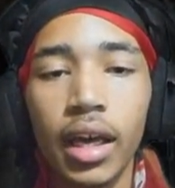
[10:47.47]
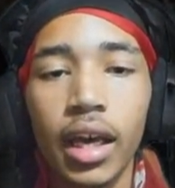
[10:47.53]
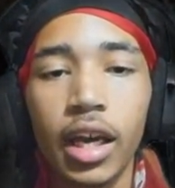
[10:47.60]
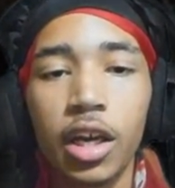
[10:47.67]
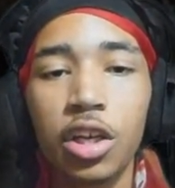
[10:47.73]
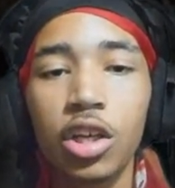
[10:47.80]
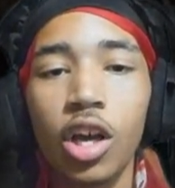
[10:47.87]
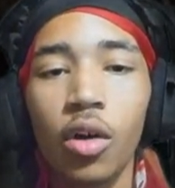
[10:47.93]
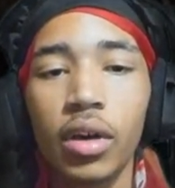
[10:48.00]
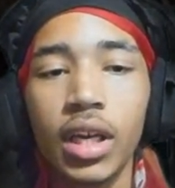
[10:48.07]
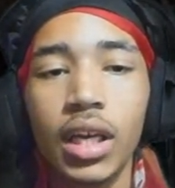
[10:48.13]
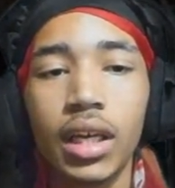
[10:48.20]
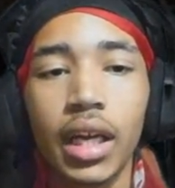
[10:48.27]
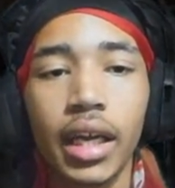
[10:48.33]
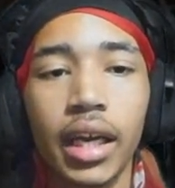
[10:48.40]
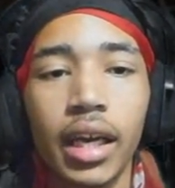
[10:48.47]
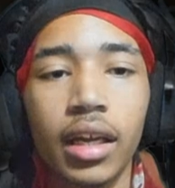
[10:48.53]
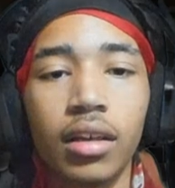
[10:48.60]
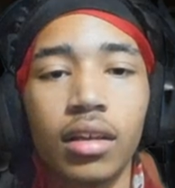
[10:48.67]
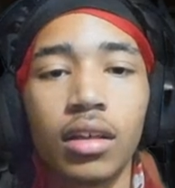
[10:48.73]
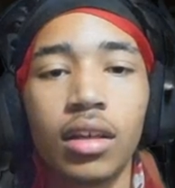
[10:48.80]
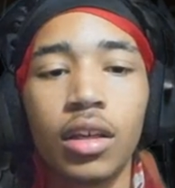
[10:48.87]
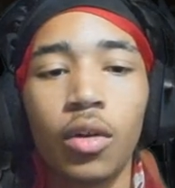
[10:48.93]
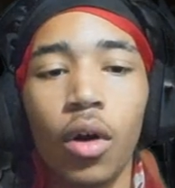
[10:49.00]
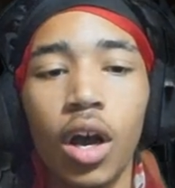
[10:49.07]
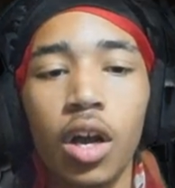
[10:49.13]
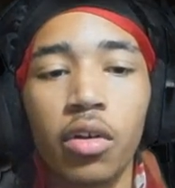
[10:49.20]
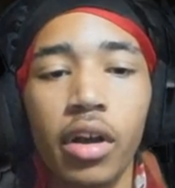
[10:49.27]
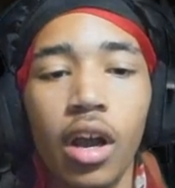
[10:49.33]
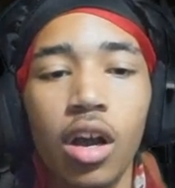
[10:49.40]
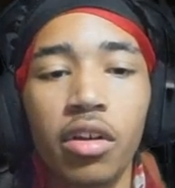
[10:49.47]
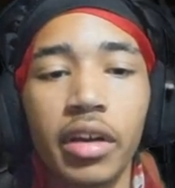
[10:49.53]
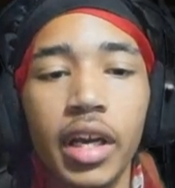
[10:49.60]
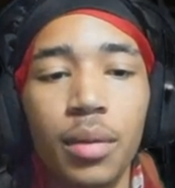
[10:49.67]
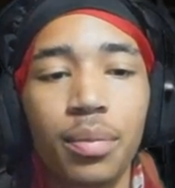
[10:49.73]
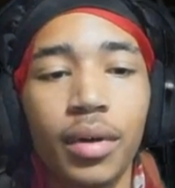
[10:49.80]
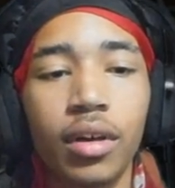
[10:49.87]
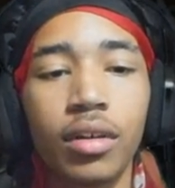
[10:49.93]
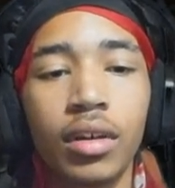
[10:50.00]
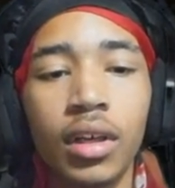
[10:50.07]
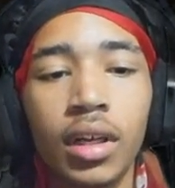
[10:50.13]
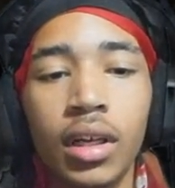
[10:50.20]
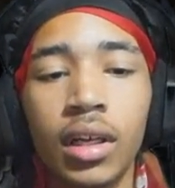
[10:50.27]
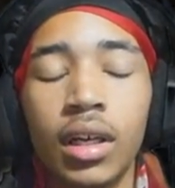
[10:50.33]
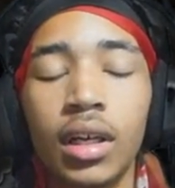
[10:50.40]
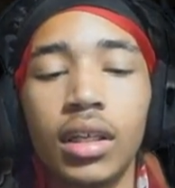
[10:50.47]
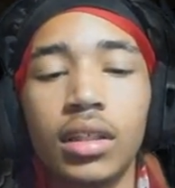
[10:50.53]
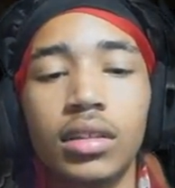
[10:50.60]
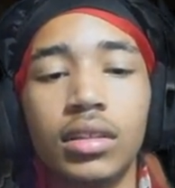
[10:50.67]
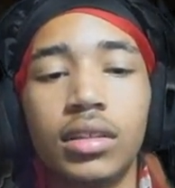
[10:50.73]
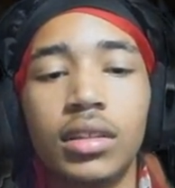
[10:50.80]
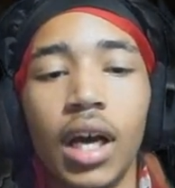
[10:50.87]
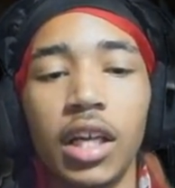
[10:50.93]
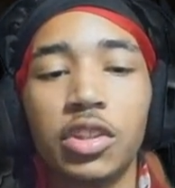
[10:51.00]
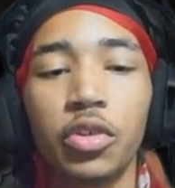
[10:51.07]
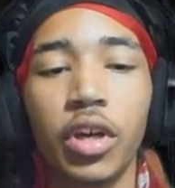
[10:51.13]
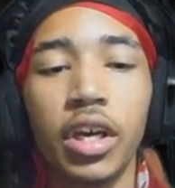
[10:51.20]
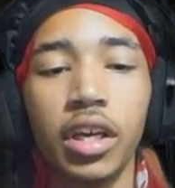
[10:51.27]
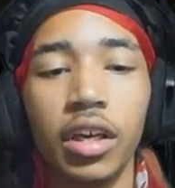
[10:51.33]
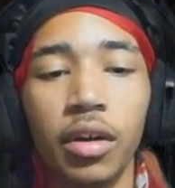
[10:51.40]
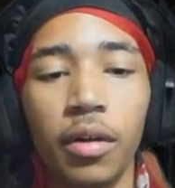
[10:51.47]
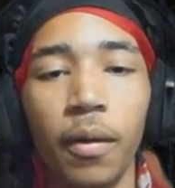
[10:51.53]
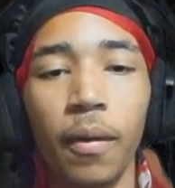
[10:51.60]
Here you go eating again. You hungry, hungry hippo. Satsuki.